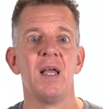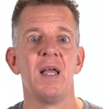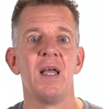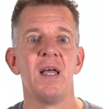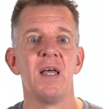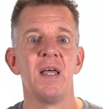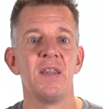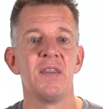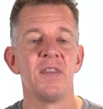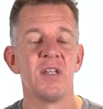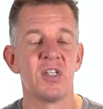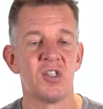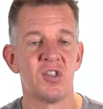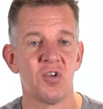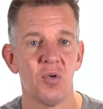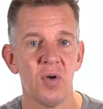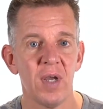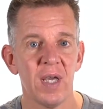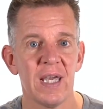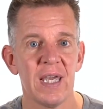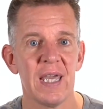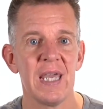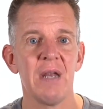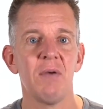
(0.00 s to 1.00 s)
The
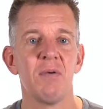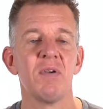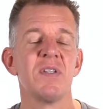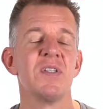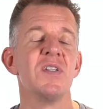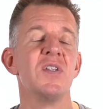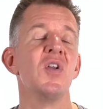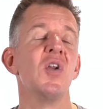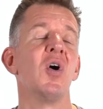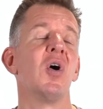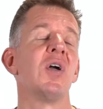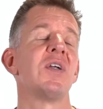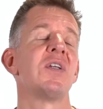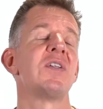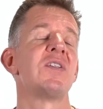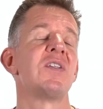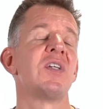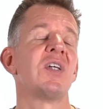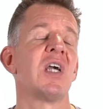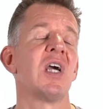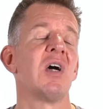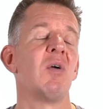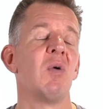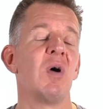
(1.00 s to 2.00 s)
trick here is not to
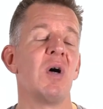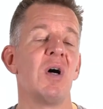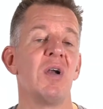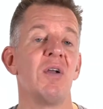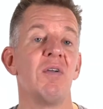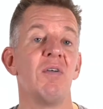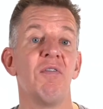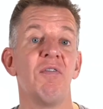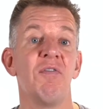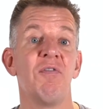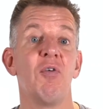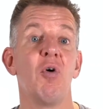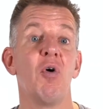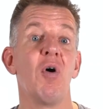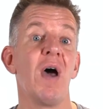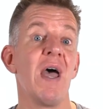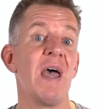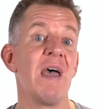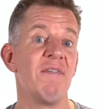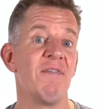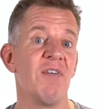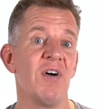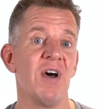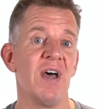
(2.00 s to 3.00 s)
go on
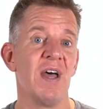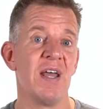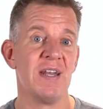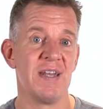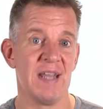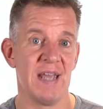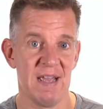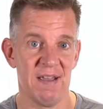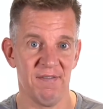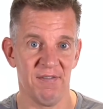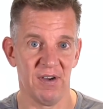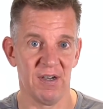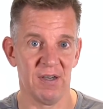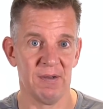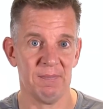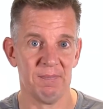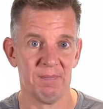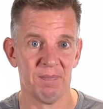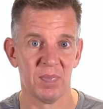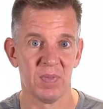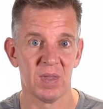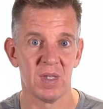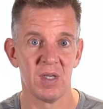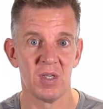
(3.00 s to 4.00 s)
forever and ever.
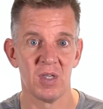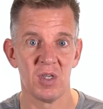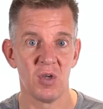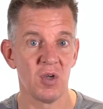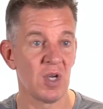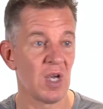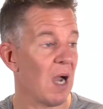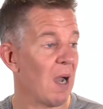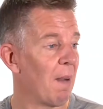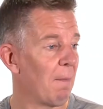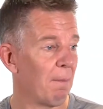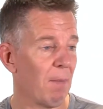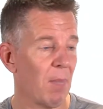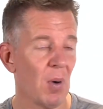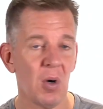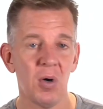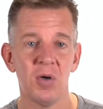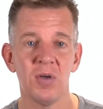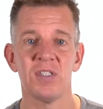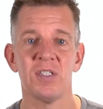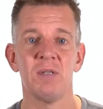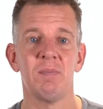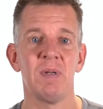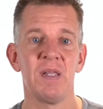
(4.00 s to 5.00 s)
You can't
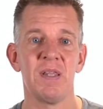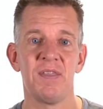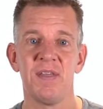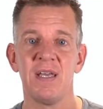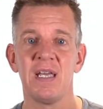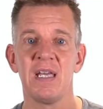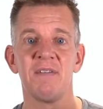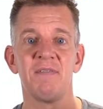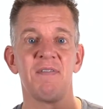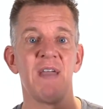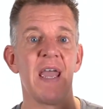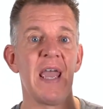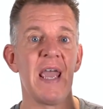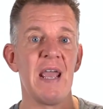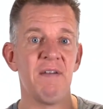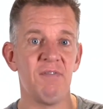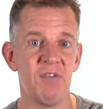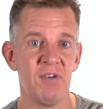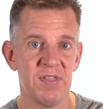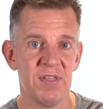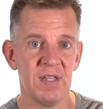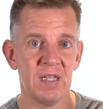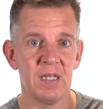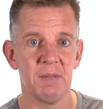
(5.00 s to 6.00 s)
possibly think of
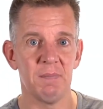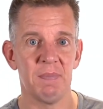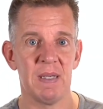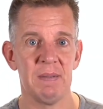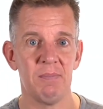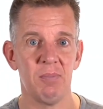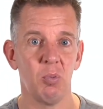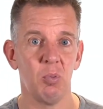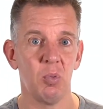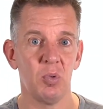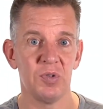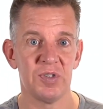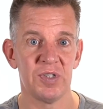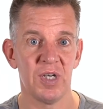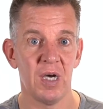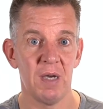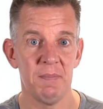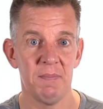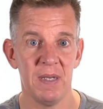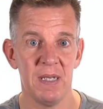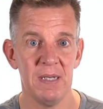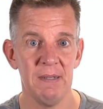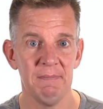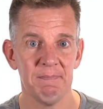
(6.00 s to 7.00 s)
everything that people will
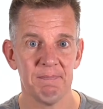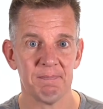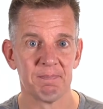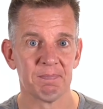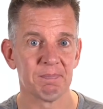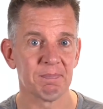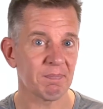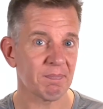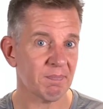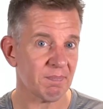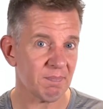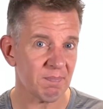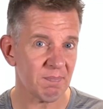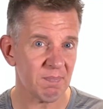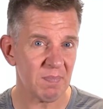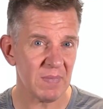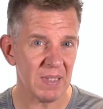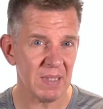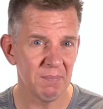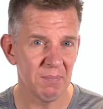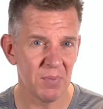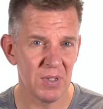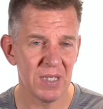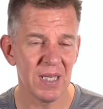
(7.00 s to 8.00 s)
type in,
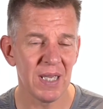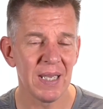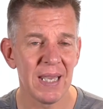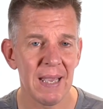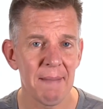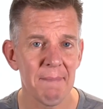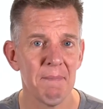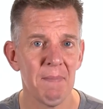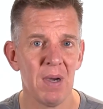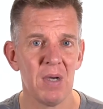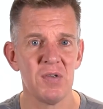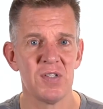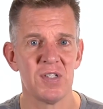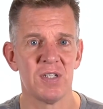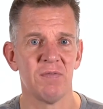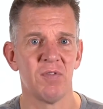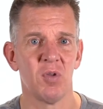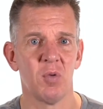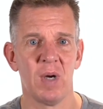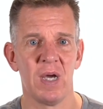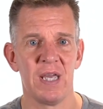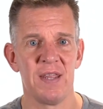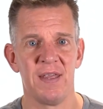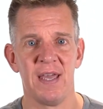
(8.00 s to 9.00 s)
but you can get most of the
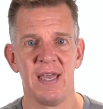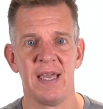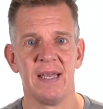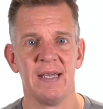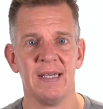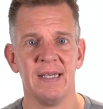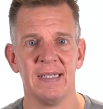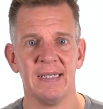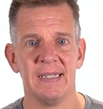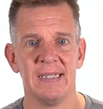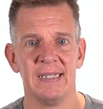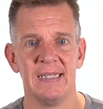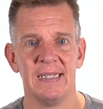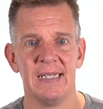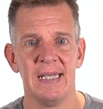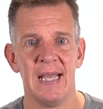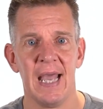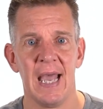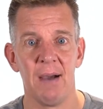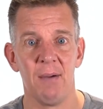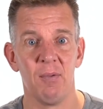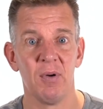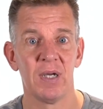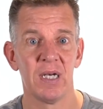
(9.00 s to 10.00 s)
way there.
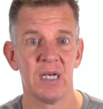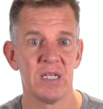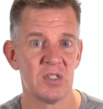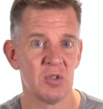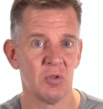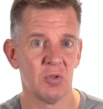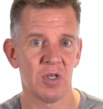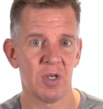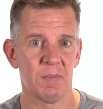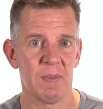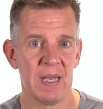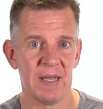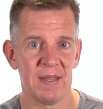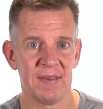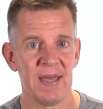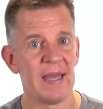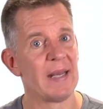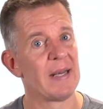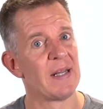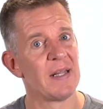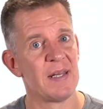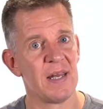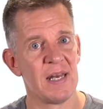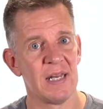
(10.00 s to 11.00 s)
And we're going to talk about
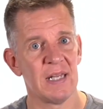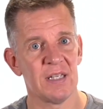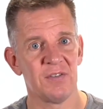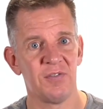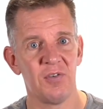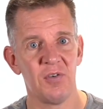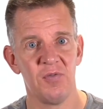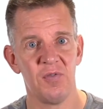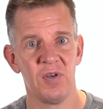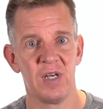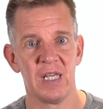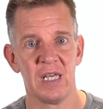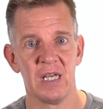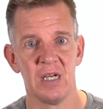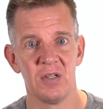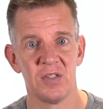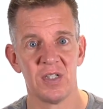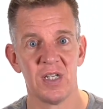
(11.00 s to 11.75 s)
that in the next few videos,